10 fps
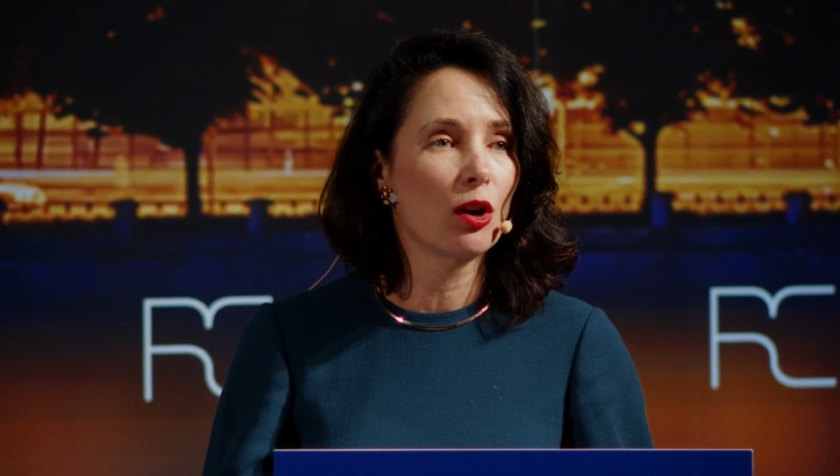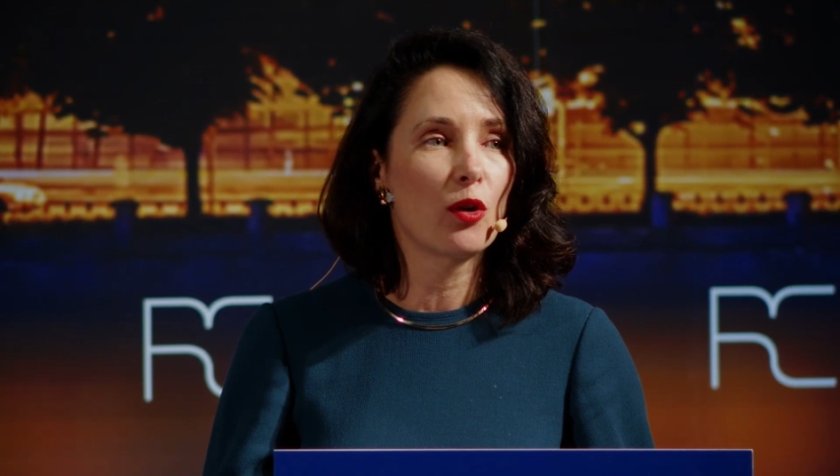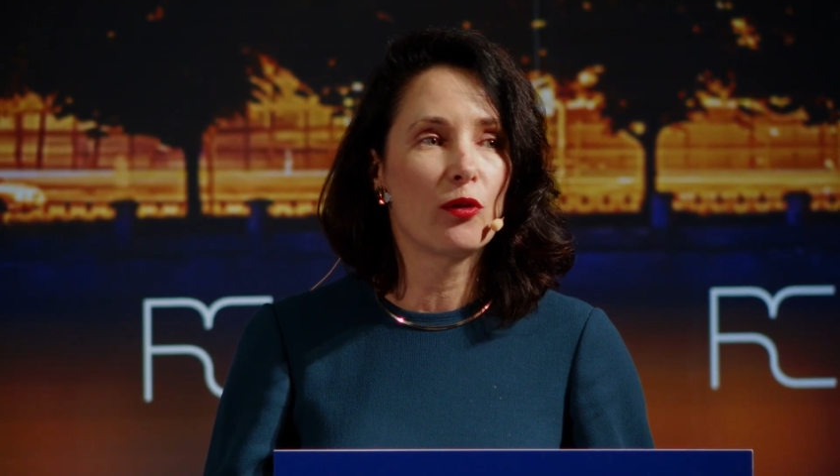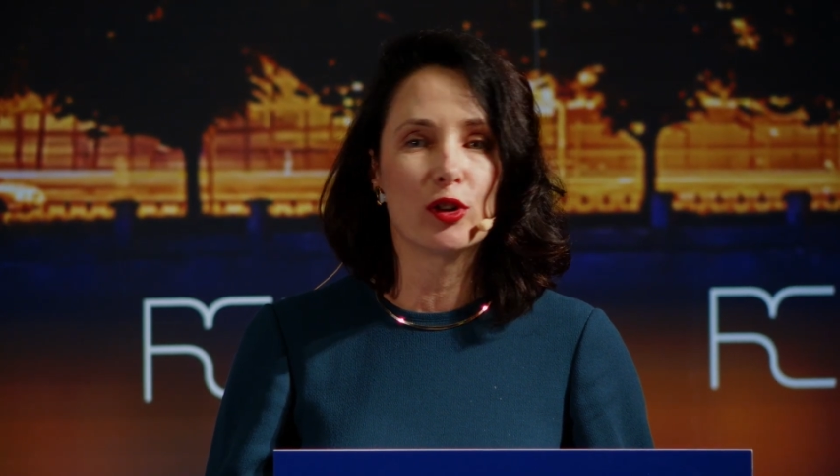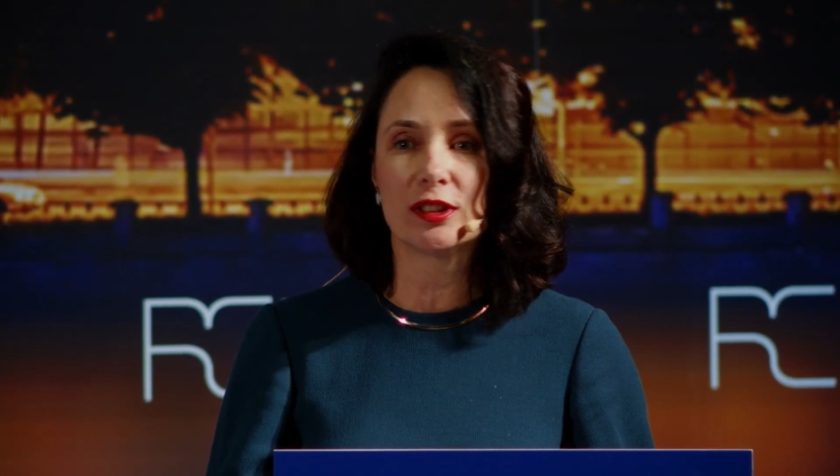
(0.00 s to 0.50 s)

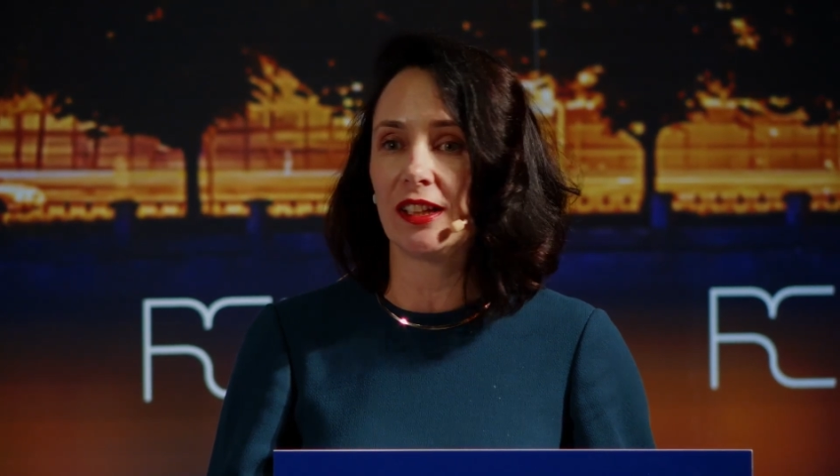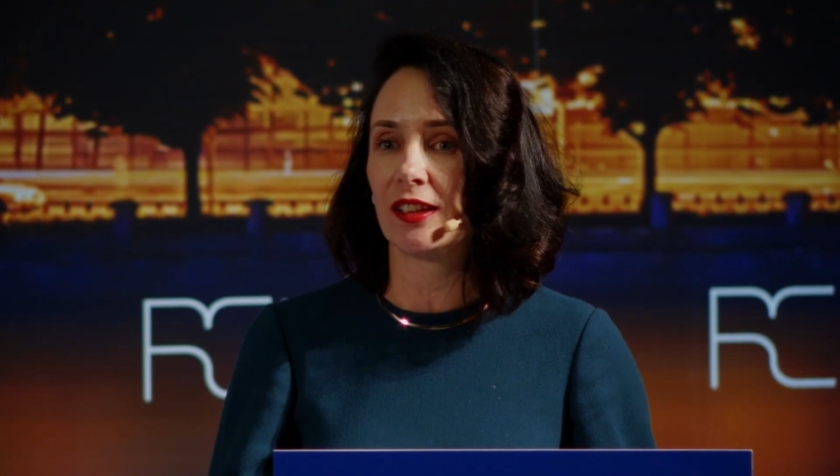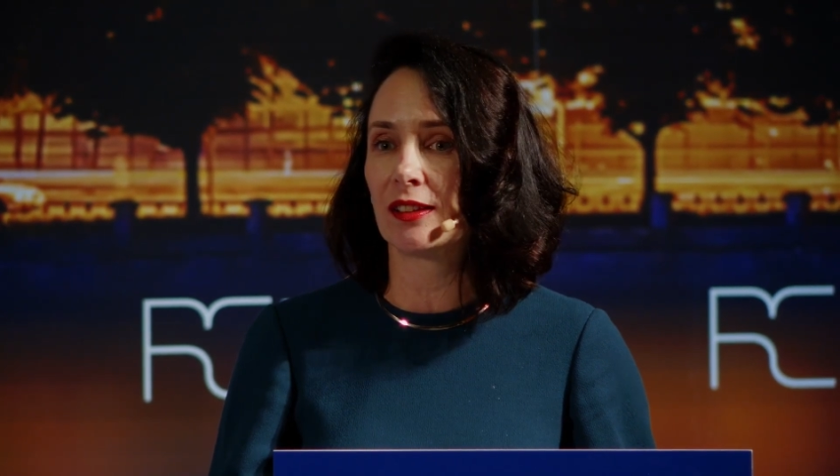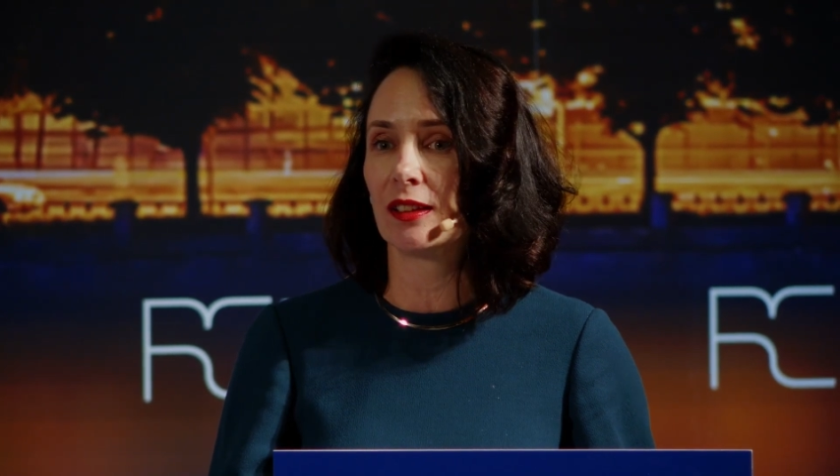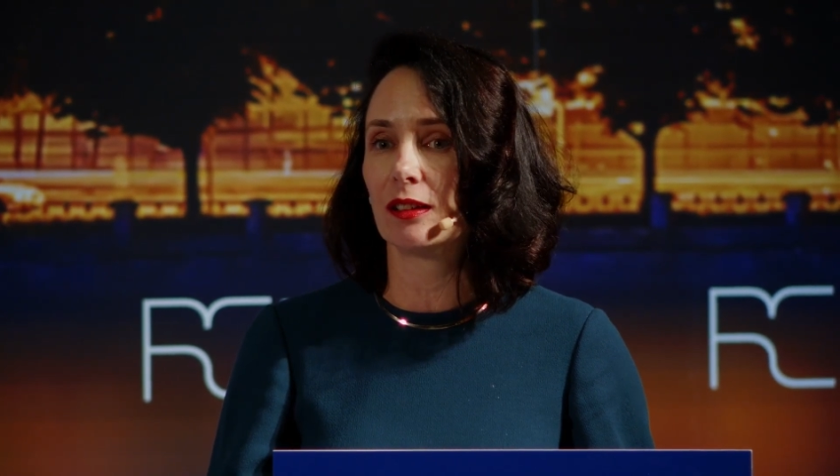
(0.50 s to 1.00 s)

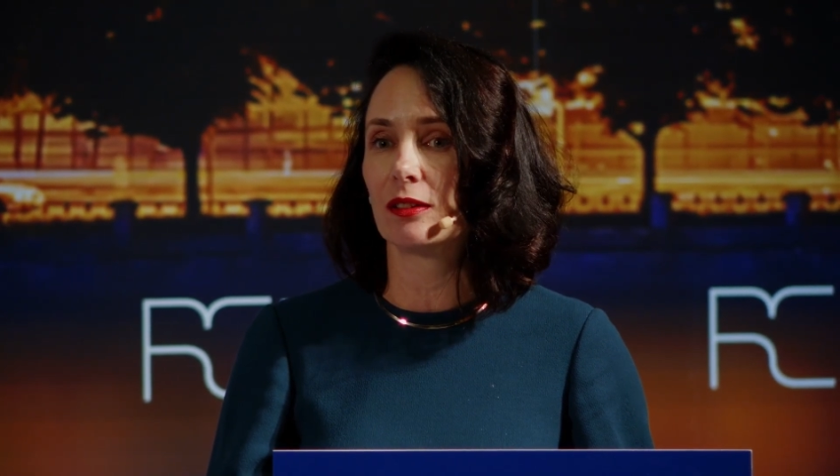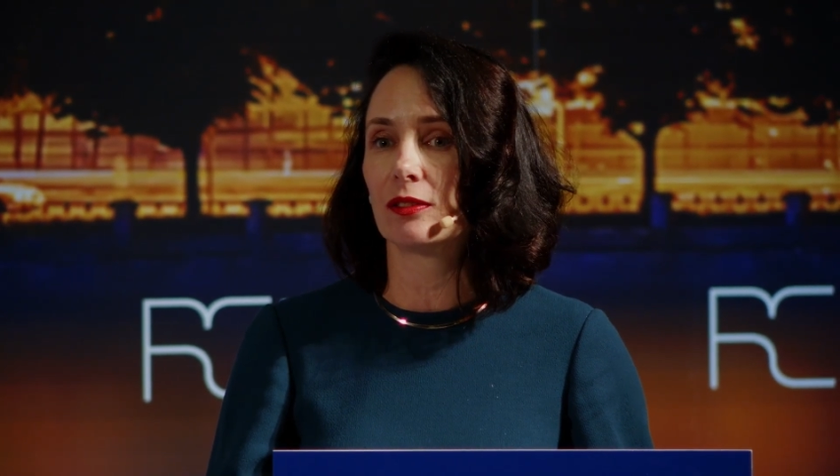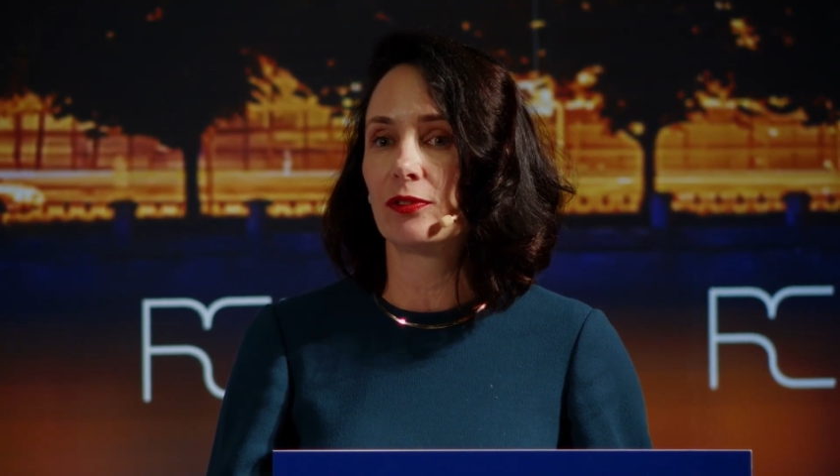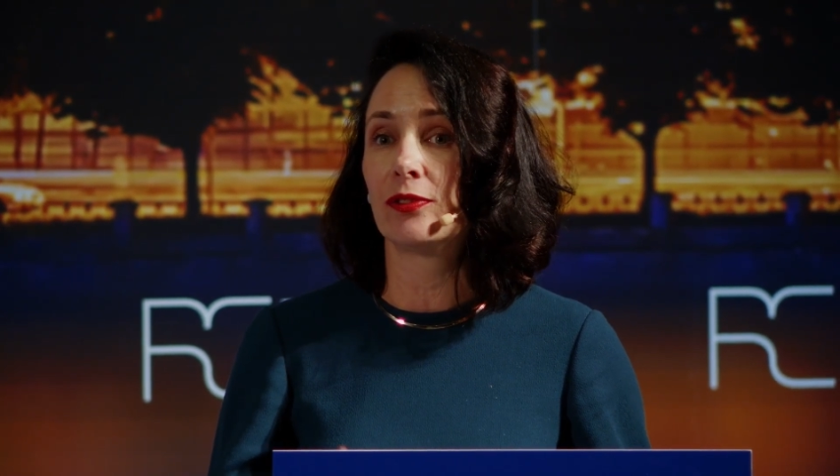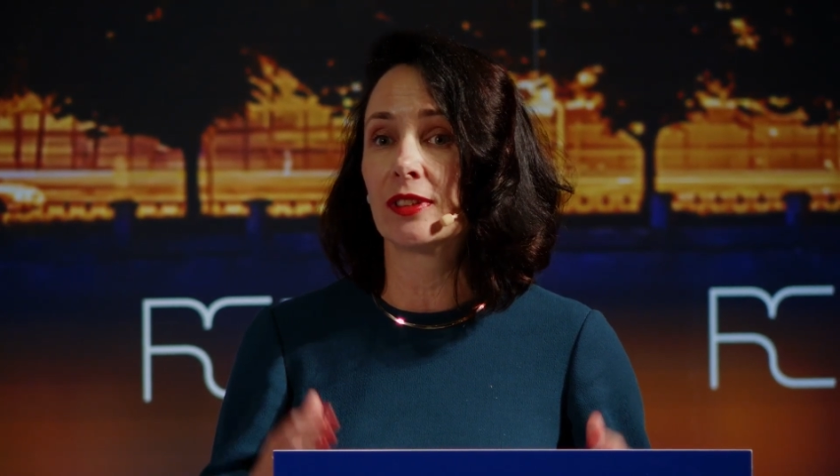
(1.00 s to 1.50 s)

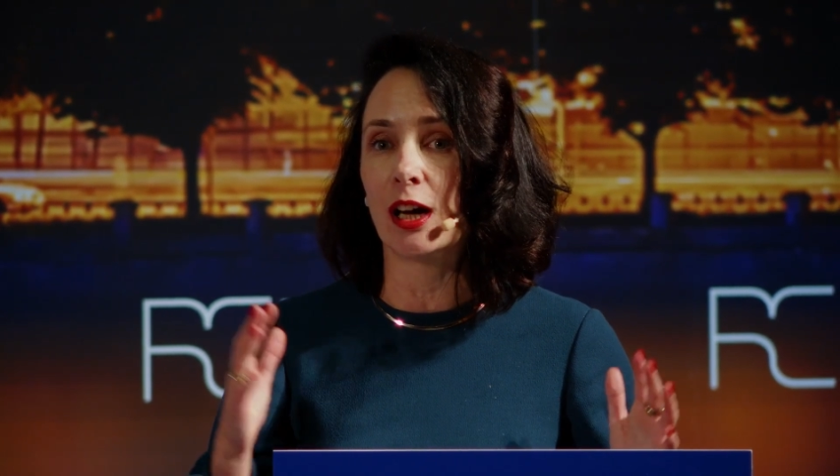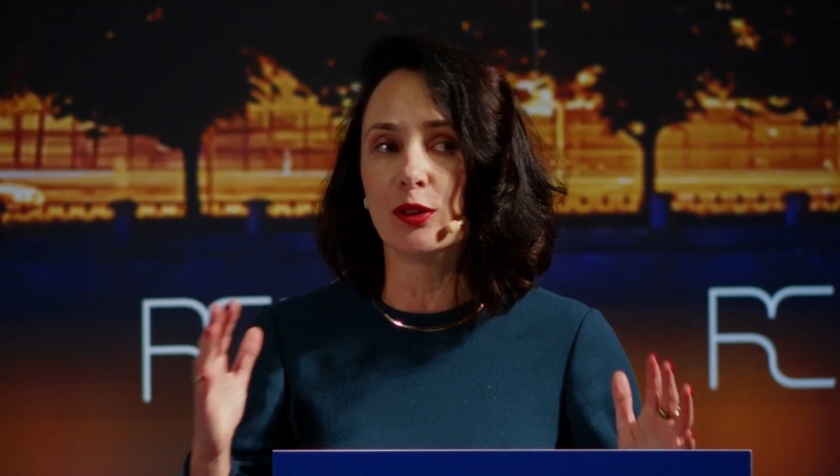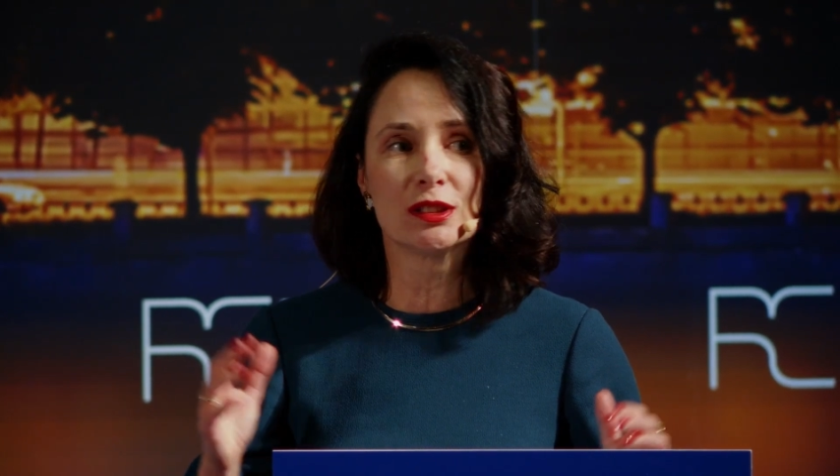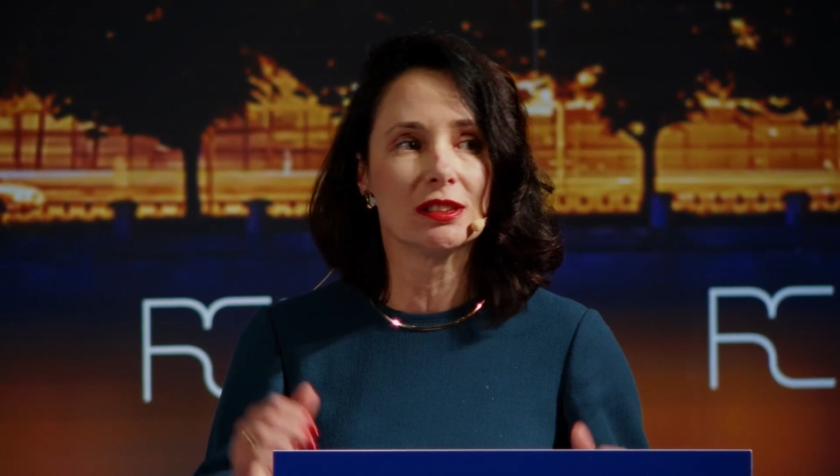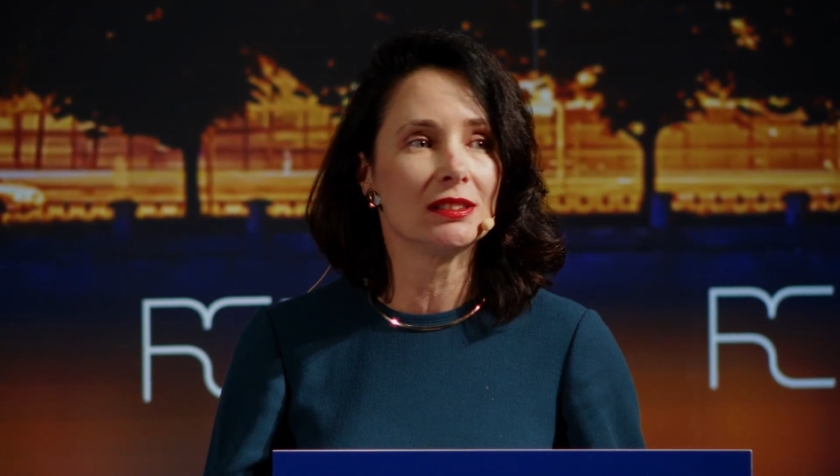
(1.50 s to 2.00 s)

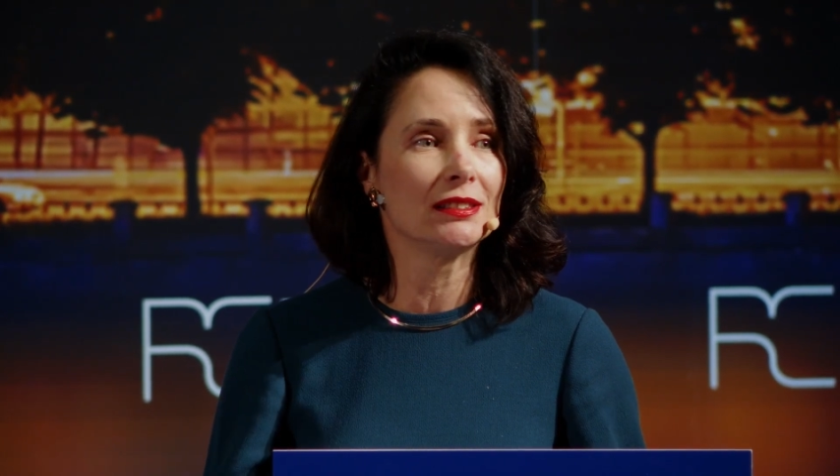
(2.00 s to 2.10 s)
40,000